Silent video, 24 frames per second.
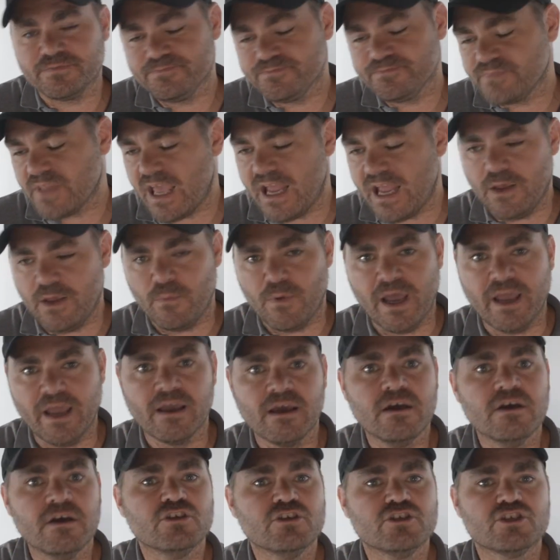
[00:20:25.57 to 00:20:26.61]
Anyway,
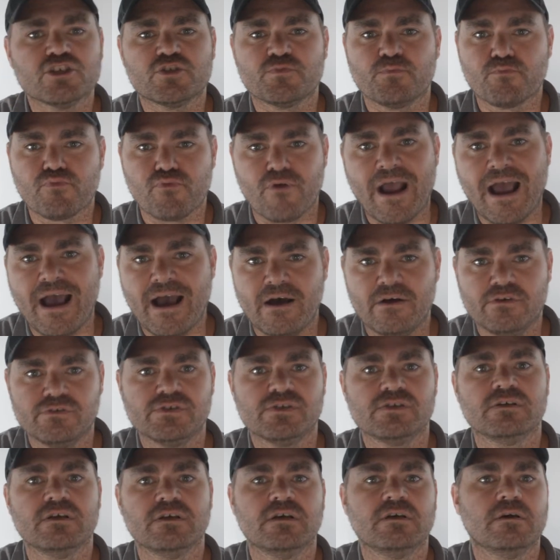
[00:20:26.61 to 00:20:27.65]
just
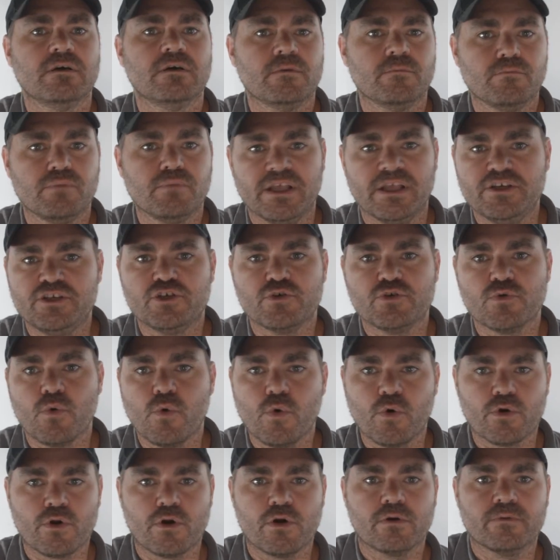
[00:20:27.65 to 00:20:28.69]
browse, place your
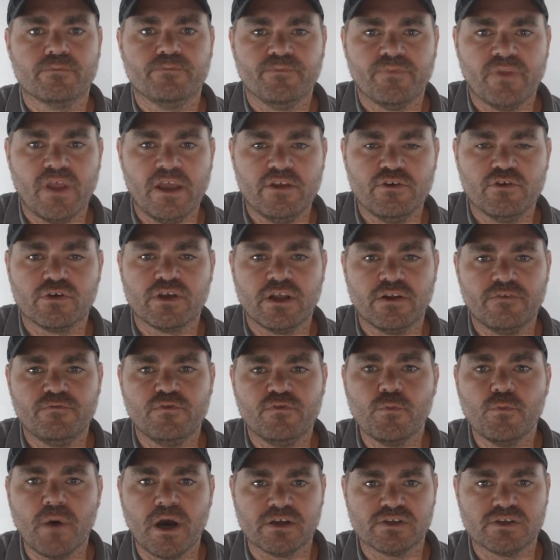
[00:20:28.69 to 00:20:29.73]
order, and you'll get a
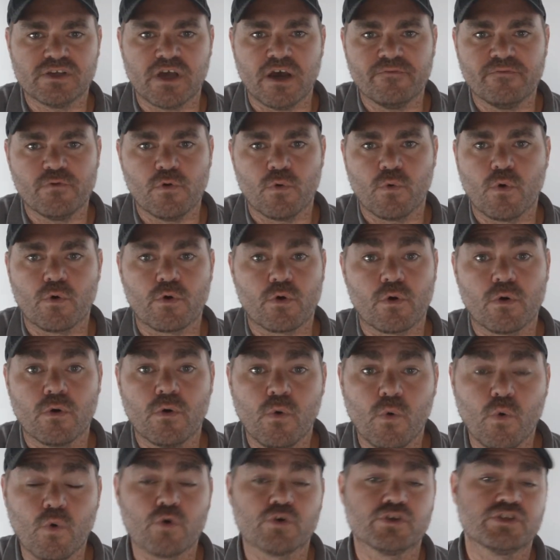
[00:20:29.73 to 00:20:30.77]
few bucks off your order
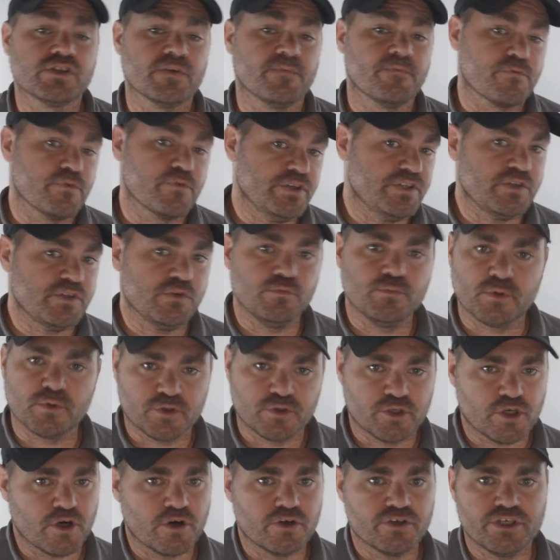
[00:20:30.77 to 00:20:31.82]
or some free
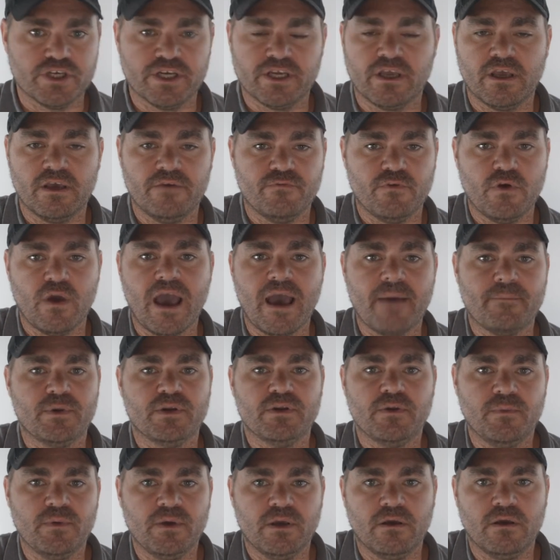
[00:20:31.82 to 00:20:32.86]
supercharging if you happen to
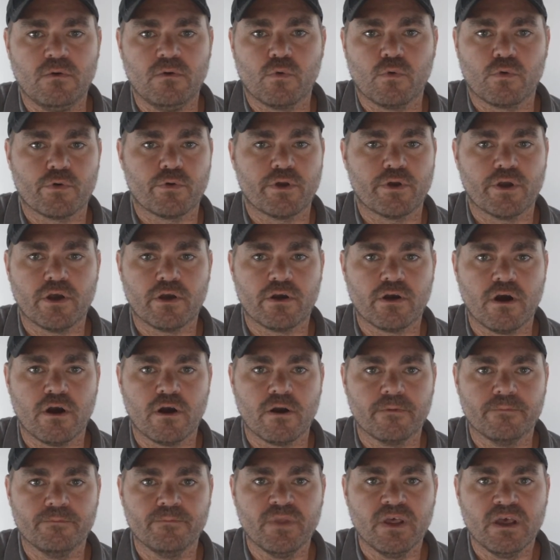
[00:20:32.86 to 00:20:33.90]
be ordering a
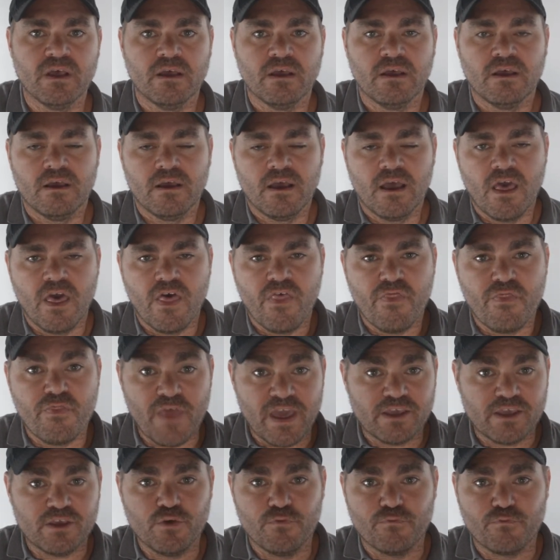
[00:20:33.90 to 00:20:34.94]
car.
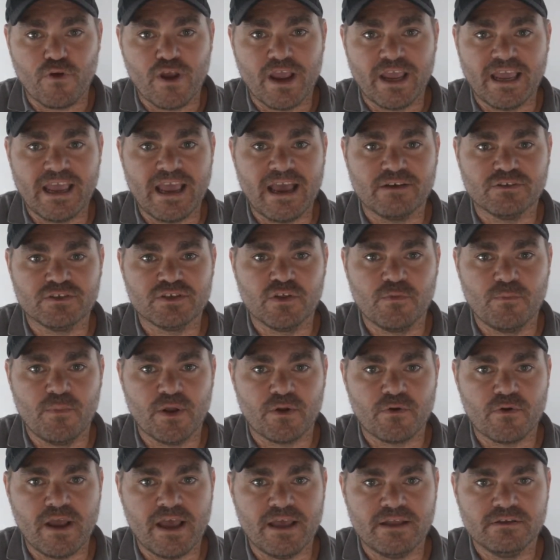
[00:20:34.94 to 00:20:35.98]
Thank you for hanging out to the
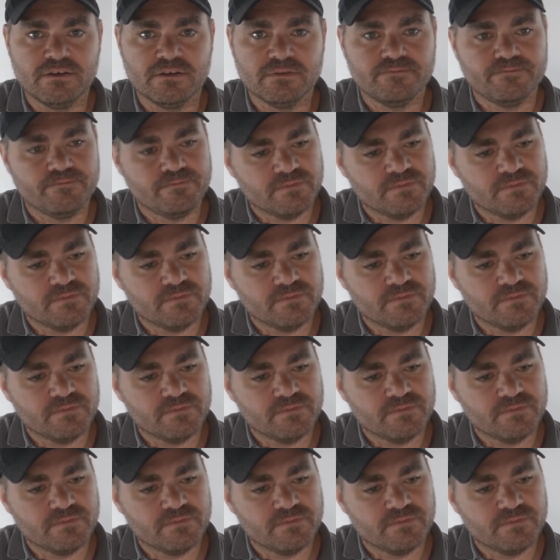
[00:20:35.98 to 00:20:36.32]
bitter end.